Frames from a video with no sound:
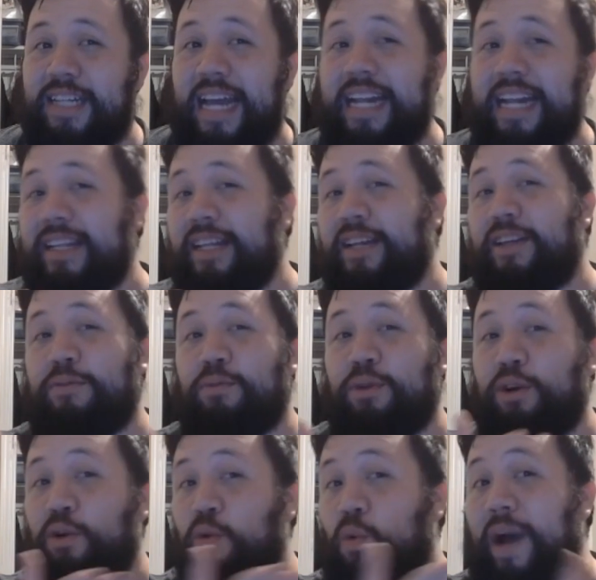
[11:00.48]
anything
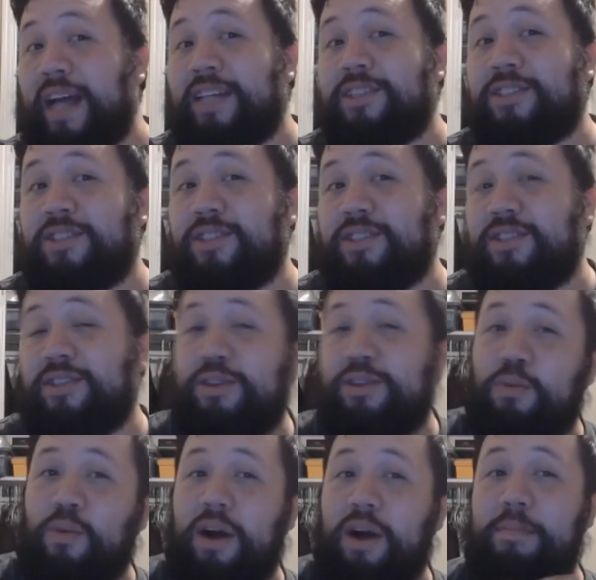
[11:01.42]
requests you
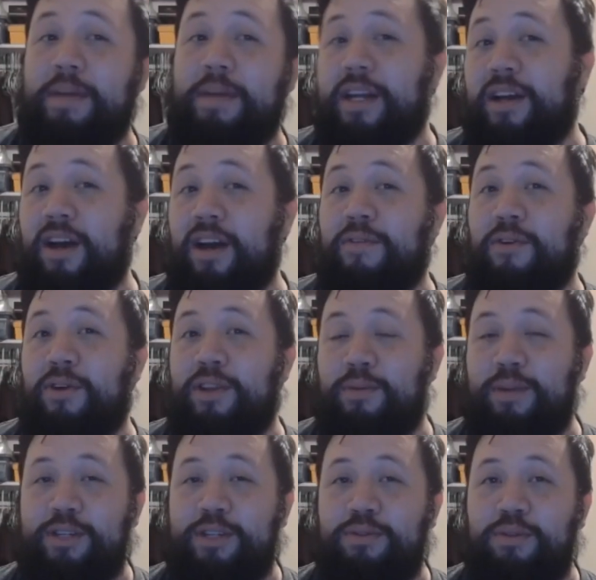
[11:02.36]
want me to cover on the
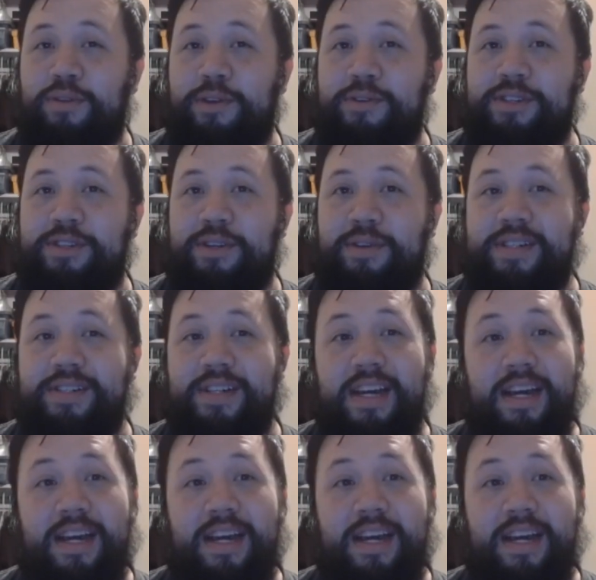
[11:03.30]
retro review series,